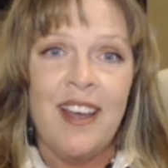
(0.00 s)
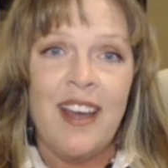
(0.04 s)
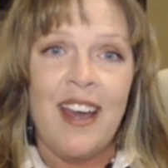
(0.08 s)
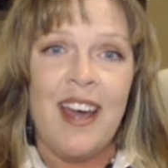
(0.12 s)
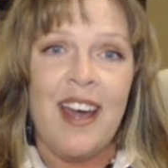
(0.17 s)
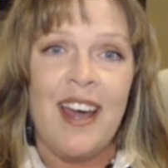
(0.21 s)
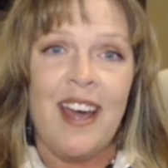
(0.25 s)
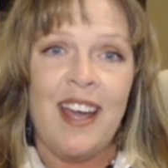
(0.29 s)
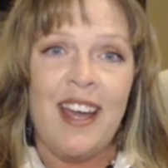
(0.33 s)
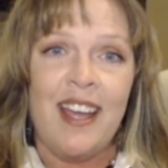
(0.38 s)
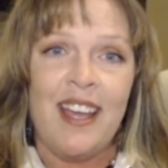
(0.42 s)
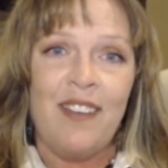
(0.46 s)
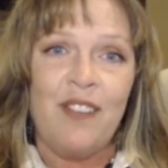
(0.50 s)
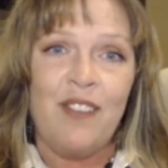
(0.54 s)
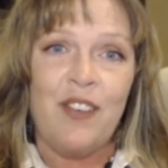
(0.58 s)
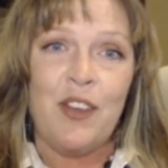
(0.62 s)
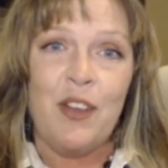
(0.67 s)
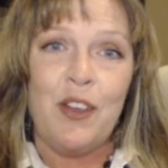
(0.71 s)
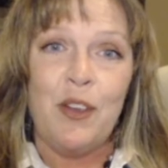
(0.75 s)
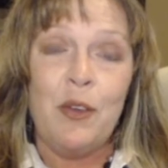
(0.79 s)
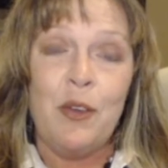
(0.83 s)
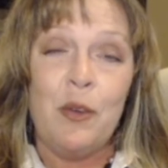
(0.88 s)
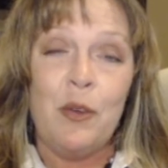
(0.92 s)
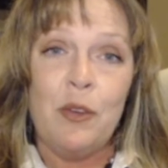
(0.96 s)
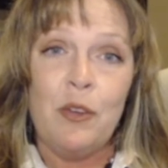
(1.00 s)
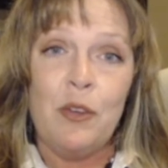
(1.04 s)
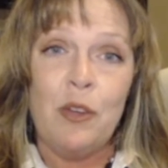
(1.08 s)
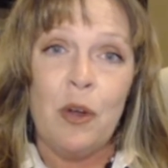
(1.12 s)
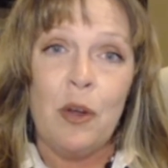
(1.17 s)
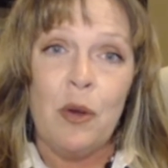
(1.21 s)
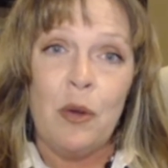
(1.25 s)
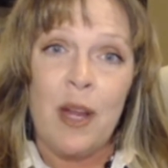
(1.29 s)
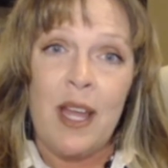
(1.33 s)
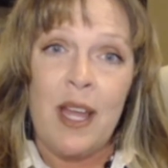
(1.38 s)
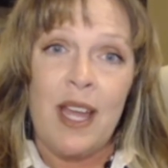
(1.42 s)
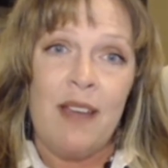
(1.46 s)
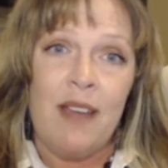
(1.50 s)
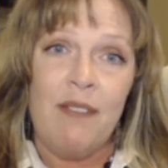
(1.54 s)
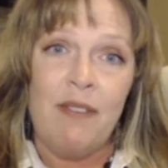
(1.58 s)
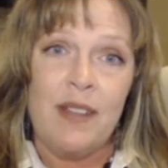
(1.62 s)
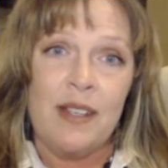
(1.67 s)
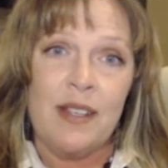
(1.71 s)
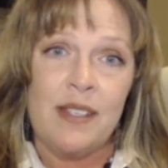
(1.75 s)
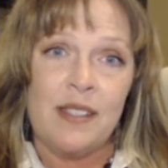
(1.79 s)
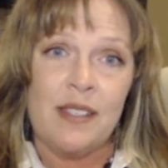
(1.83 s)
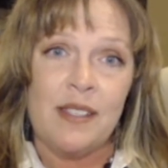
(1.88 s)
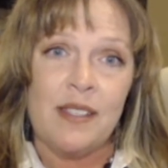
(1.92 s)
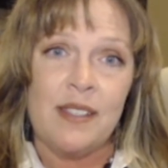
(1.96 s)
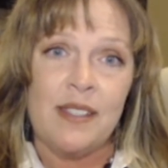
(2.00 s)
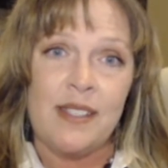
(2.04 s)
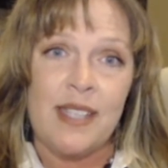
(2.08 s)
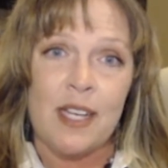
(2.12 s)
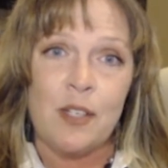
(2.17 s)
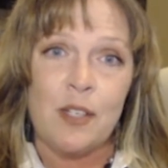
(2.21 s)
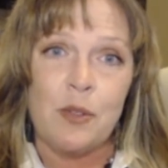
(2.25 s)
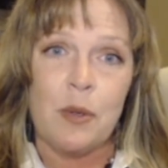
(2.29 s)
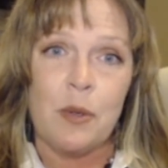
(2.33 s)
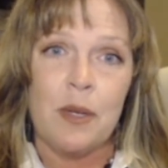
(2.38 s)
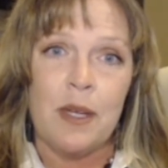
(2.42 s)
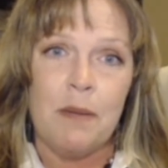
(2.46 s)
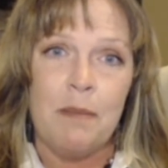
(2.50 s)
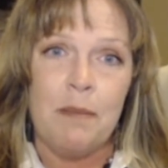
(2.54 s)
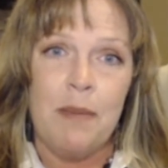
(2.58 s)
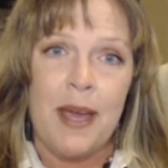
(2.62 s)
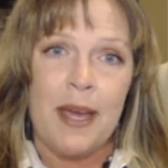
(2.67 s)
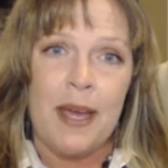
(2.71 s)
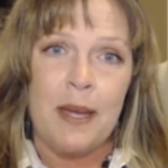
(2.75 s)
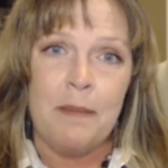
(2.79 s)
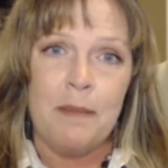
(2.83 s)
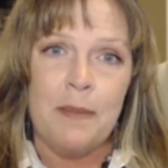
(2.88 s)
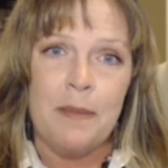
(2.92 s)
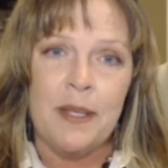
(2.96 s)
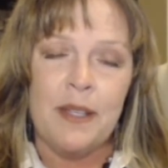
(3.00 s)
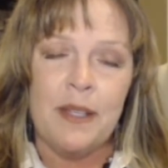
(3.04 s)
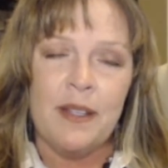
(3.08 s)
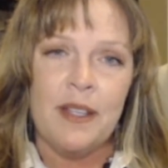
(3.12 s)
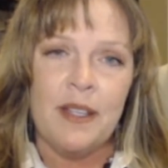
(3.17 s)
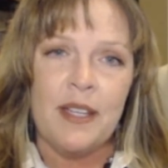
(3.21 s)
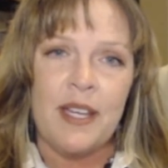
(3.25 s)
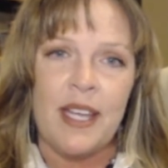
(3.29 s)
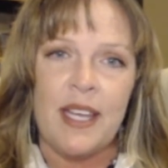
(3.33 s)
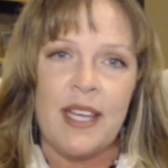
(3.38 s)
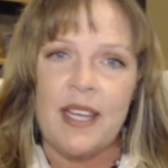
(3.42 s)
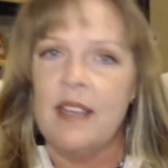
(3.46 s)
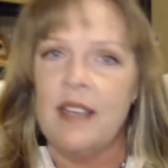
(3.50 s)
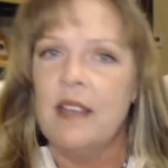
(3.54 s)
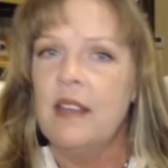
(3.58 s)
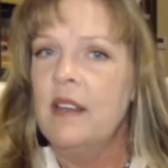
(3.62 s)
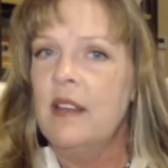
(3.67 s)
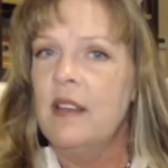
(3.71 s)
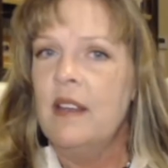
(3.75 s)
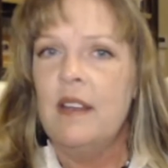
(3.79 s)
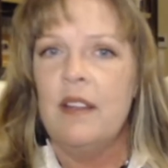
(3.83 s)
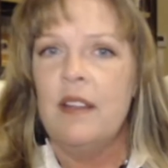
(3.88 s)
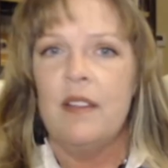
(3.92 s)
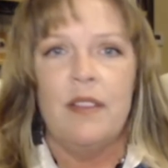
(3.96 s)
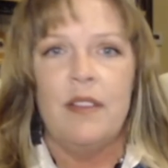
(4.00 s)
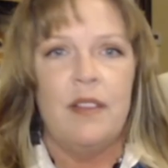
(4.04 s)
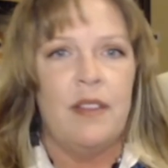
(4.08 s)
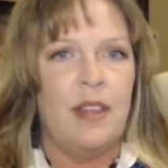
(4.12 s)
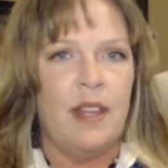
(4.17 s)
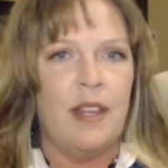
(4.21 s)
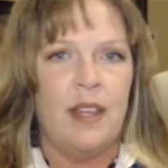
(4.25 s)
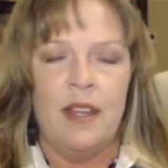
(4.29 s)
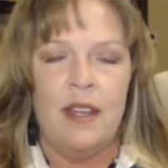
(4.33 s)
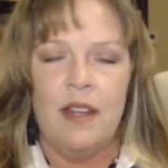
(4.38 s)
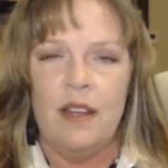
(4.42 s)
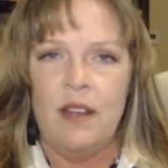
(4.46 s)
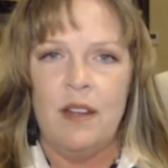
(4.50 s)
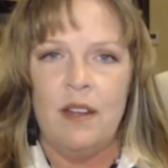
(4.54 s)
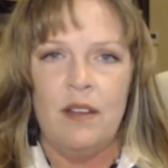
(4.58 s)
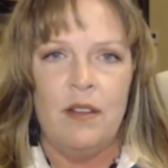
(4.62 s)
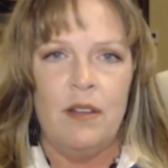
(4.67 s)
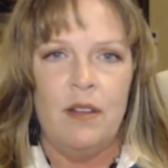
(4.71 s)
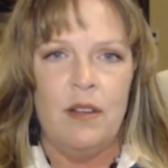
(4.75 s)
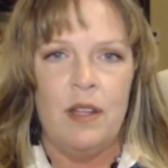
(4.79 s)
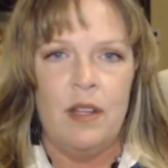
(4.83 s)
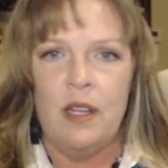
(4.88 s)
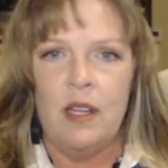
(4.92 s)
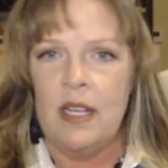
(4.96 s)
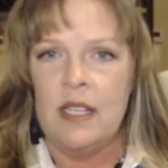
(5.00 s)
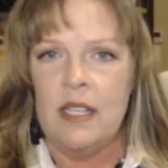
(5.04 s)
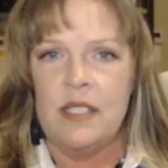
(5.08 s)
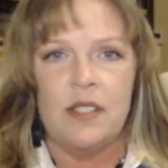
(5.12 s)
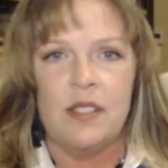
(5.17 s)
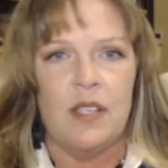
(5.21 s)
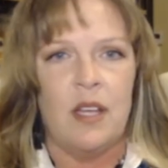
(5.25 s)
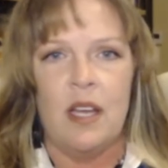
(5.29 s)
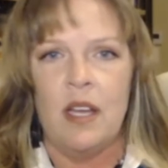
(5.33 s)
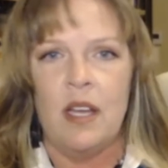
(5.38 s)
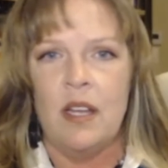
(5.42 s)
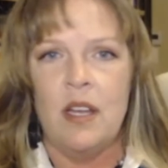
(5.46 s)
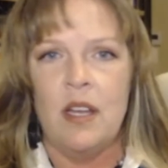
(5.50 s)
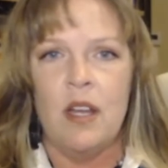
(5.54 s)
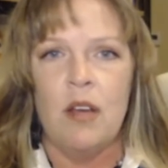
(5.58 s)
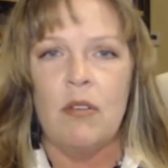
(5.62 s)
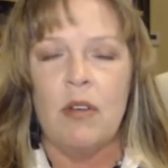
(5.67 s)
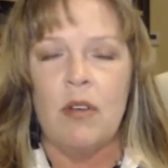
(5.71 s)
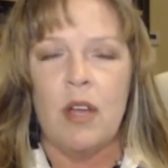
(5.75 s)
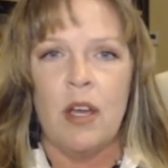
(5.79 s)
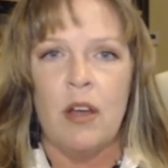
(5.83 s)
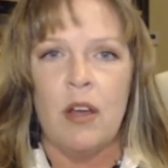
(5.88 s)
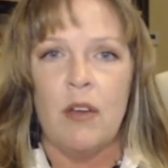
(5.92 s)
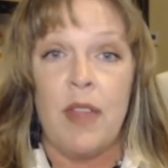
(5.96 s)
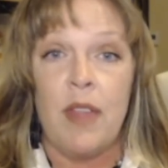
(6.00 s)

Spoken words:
if you don't have this sexual compatibility, then it's a no-go.